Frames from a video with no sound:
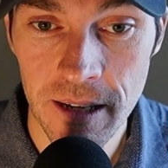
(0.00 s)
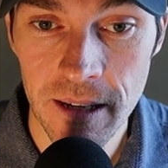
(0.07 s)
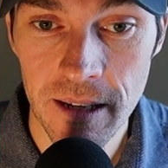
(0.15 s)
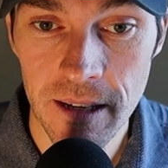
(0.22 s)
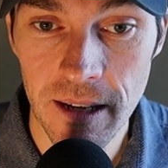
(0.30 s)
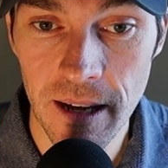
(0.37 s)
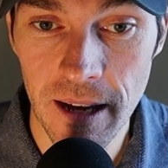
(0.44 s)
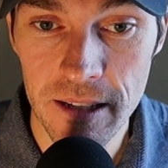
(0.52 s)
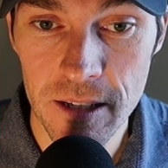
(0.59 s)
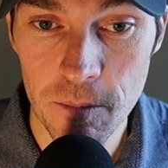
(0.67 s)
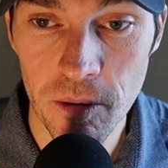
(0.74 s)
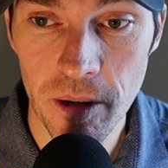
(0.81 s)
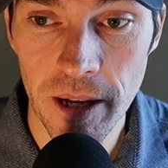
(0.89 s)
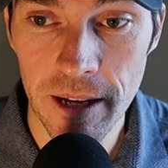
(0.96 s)
to
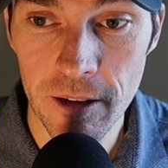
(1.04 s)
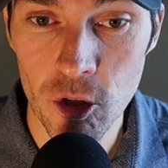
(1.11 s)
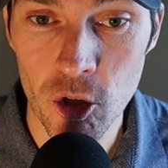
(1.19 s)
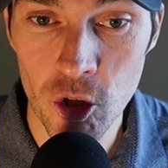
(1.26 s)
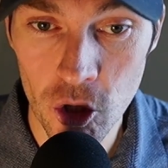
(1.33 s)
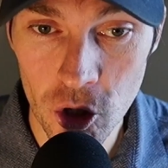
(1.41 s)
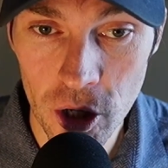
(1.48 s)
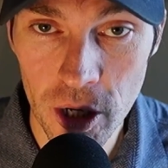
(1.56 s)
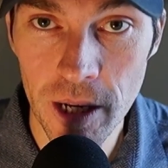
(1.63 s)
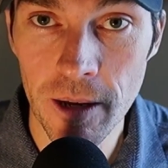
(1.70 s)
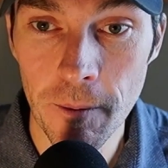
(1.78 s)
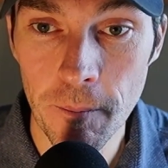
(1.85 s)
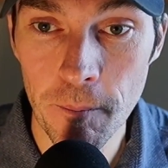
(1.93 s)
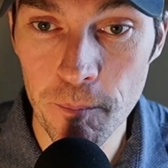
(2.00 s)
play a good
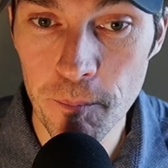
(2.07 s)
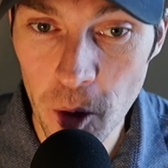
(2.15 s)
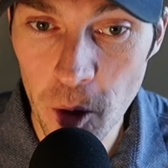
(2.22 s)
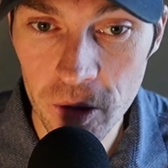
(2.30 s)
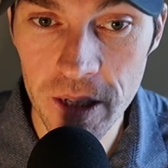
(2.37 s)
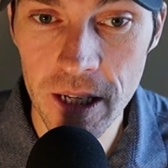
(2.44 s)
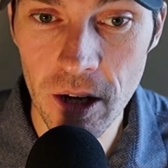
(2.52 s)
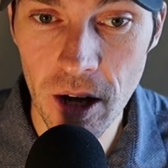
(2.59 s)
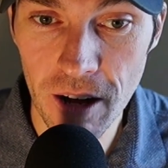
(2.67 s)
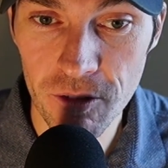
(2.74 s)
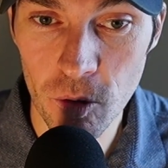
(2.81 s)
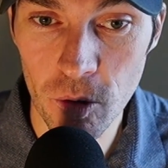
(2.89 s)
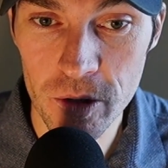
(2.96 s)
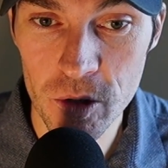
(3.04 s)
bulky golf
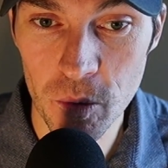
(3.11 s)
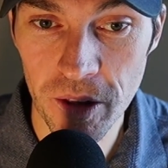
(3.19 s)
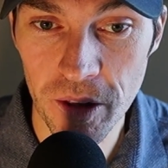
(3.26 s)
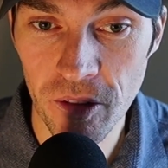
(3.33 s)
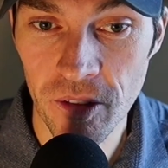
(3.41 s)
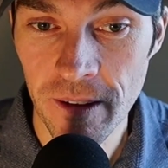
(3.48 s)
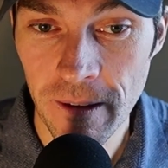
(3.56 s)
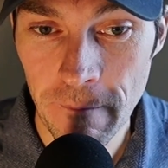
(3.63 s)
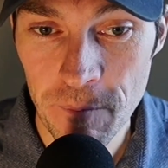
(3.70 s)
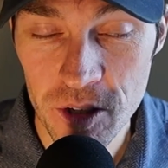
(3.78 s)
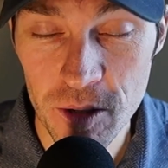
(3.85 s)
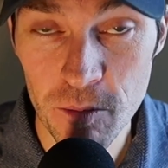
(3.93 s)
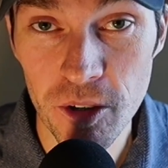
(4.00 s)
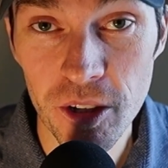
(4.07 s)
course with
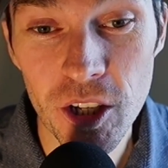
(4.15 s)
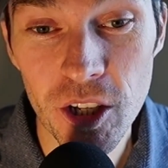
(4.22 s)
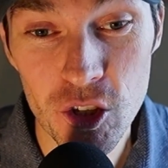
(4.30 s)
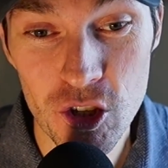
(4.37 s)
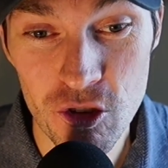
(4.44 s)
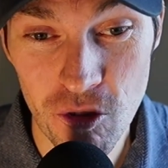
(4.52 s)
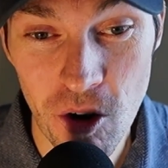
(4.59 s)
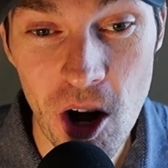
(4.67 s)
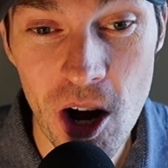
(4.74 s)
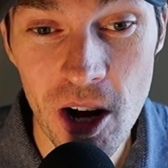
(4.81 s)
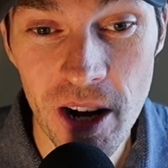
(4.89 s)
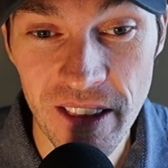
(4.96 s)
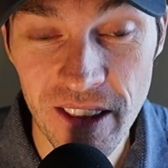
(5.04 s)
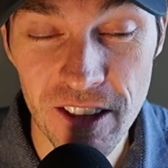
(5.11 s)
some really strong.
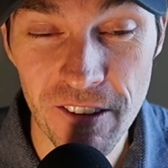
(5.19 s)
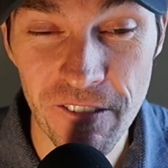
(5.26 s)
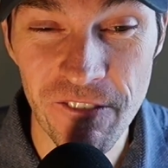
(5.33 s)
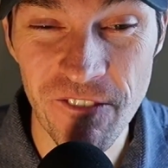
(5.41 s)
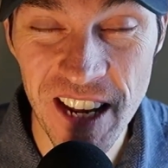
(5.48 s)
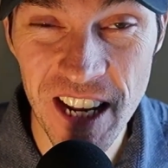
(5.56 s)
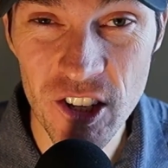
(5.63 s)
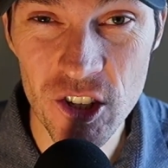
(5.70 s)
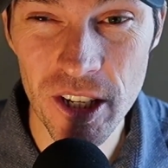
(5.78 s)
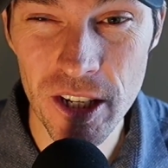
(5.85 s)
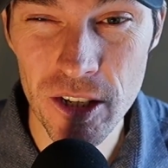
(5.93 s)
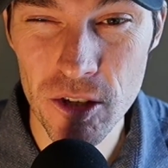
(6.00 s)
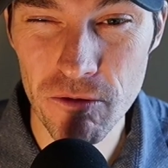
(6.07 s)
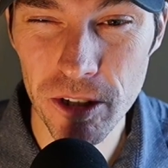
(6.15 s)
I think the finish
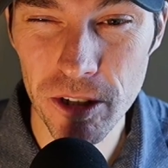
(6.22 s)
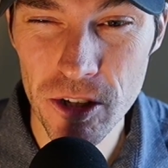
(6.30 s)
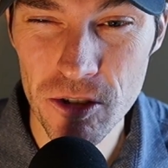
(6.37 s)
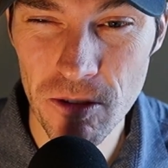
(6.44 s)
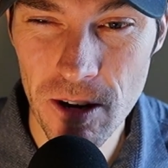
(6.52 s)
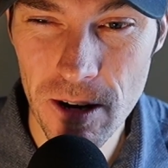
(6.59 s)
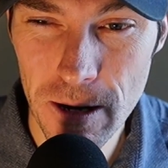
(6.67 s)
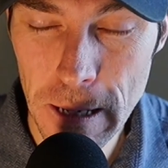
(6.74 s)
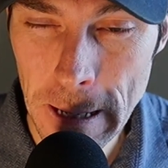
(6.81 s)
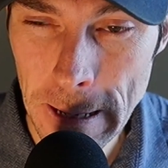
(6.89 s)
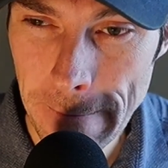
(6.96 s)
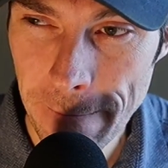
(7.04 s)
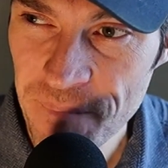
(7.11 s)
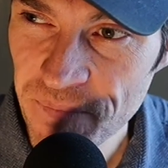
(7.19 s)
is really strong.
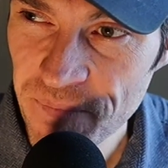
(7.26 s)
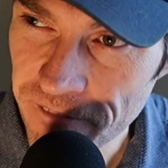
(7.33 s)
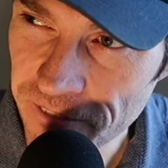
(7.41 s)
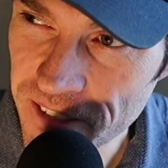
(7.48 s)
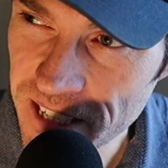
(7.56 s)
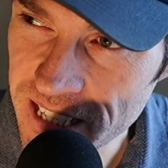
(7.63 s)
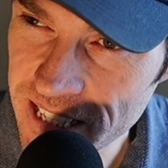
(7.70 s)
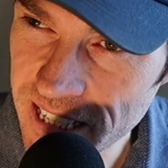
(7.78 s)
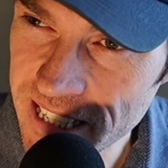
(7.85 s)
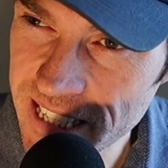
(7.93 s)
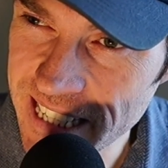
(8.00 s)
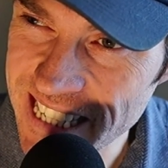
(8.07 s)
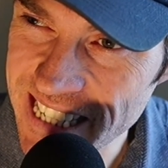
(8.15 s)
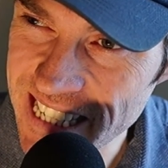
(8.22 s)
15,
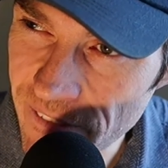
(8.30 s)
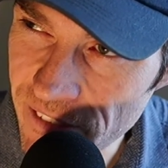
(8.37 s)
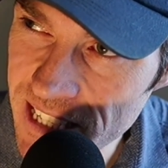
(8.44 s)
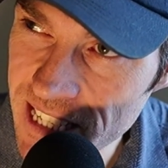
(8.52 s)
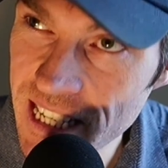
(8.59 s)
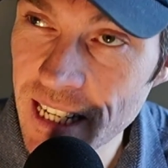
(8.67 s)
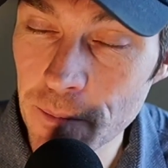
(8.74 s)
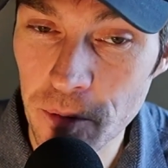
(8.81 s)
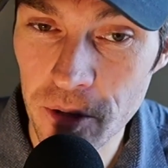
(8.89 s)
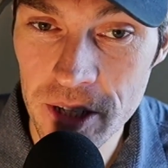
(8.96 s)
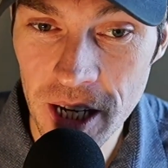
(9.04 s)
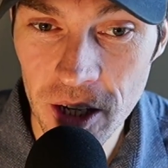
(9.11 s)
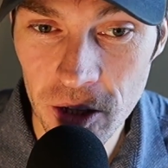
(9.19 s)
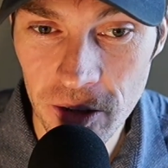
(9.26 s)
16, 17 in
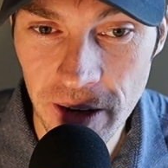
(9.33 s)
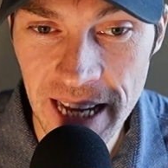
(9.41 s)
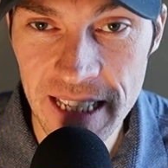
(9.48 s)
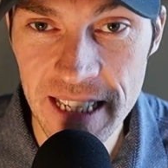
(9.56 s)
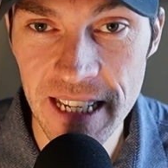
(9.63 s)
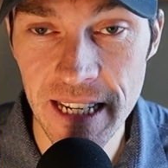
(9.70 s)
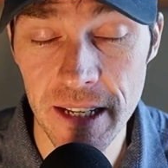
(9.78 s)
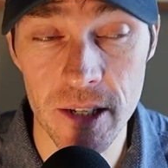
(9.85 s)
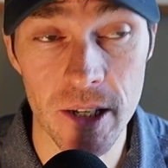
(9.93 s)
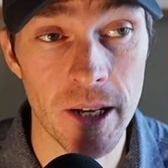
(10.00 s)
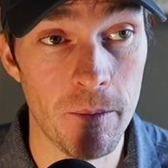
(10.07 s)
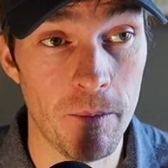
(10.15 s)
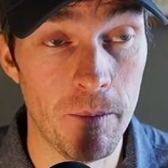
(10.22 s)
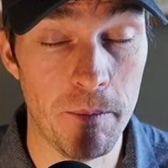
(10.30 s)
particular. 18 is
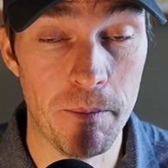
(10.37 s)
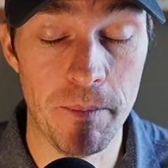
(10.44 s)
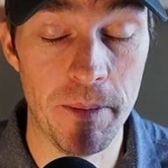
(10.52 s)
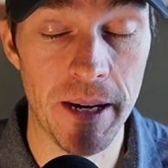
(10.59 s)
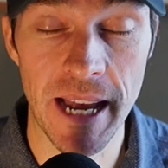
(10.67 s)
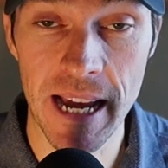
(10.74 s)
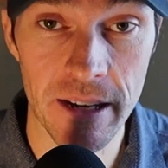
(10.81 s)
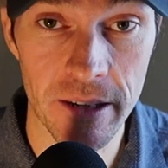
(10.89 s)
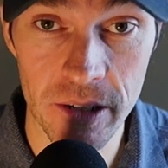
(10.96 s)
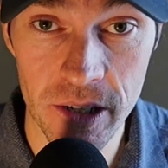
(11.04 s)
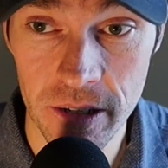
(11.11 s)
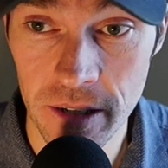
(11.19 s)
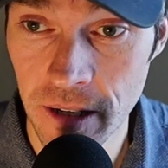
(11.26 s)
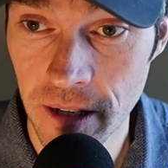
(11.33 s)
a
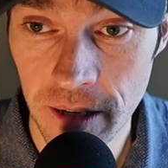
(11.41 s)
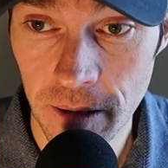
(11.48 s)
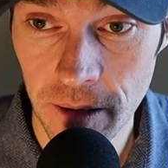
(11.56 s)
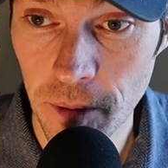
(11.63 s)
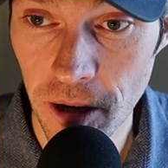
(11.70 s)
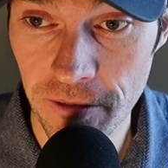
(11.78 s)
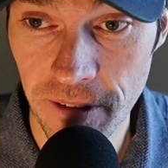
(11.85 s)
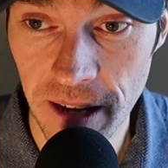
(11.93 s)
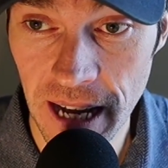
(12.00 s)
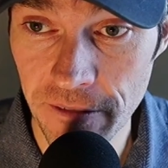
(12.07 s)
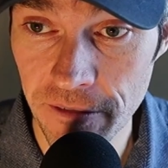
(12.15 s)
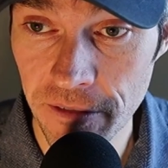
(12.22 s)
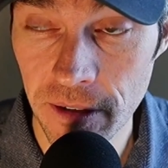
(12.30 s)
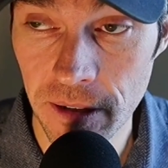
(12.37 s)
bananas par
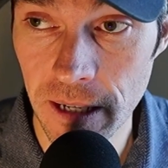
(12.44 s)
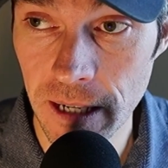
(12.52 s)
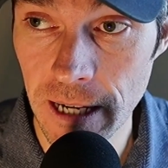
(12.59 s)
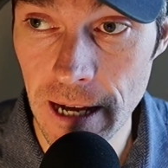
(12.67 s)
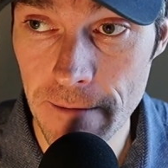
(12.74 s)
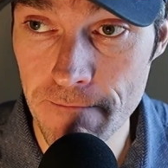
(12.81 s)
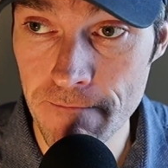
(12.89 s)
5. I